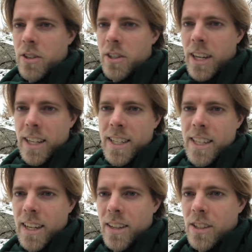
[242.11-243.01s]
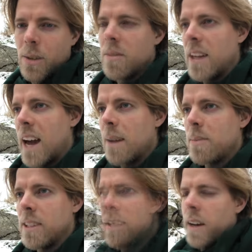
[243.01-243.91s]
6, something
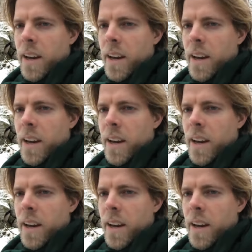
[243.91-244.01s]
happens.